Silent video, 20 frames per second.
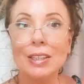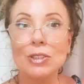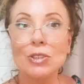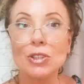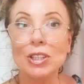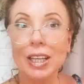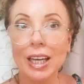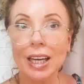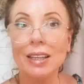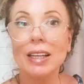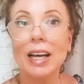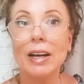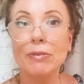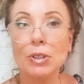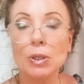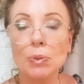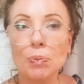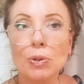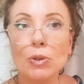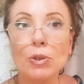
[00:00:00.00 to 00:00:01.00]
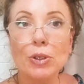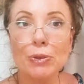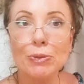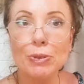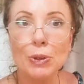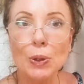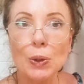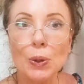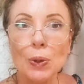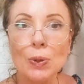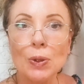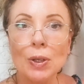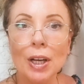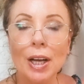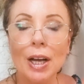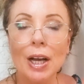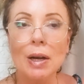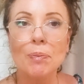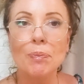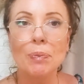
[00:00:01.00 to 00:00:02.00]
to get love and approval,
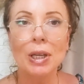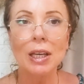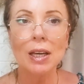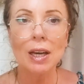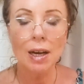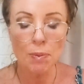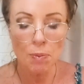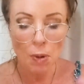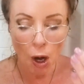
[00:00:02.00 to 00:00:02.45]
become